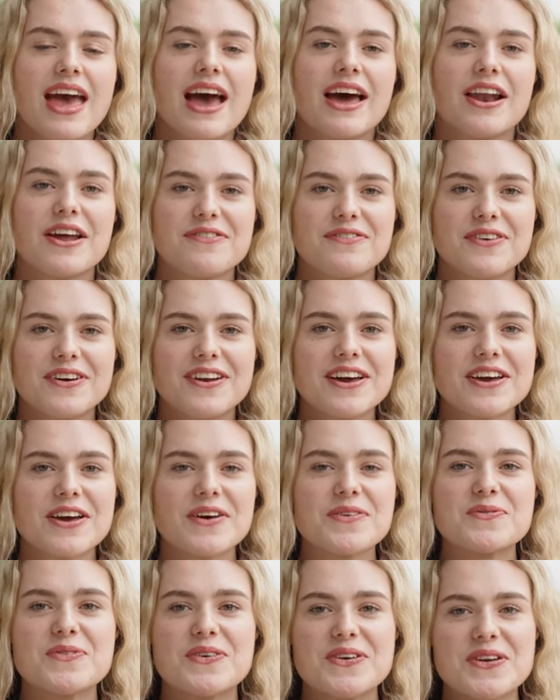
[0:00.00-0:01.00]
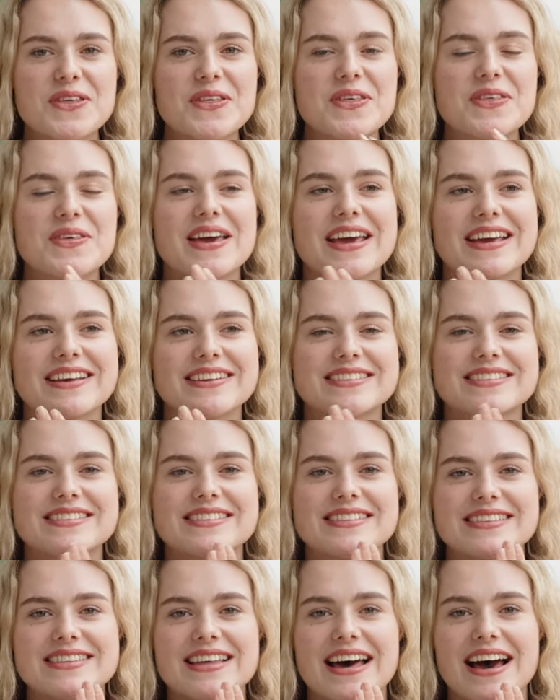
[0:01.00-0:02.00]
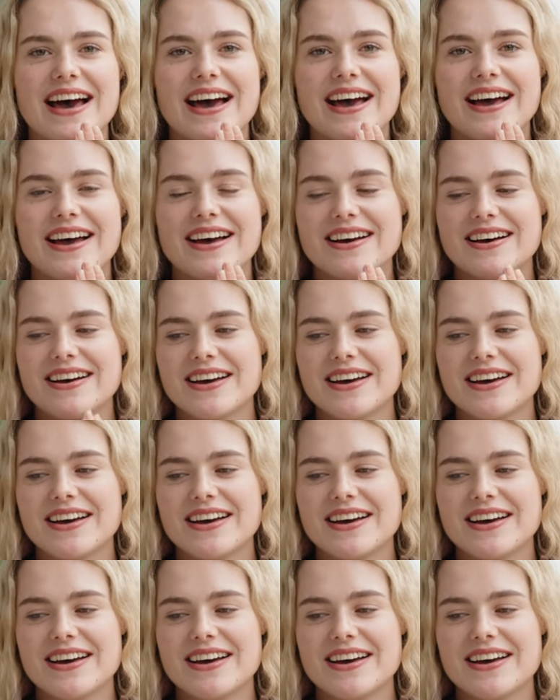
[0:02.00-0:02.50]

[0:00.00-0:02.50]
And I feel like one of the things that